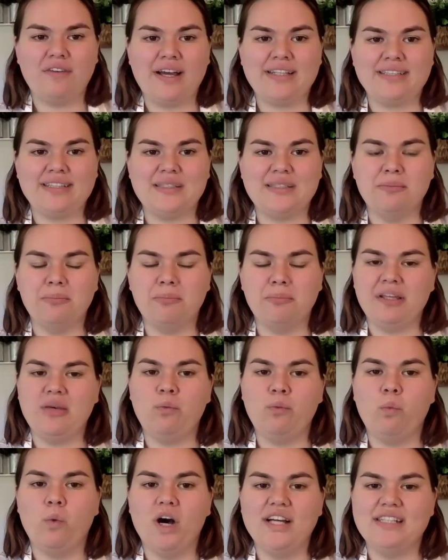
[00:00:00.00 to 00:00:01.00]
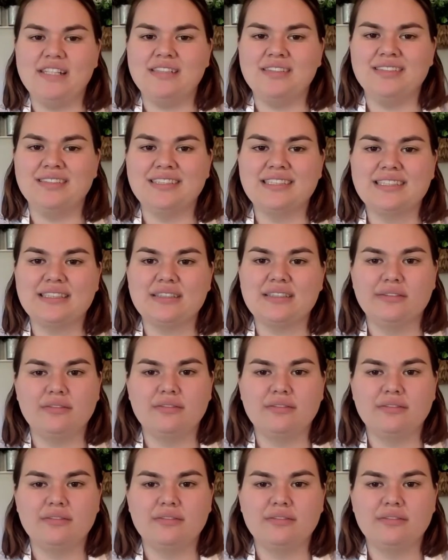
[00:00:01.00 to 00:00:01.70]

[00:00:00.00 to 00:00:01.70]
it simply was?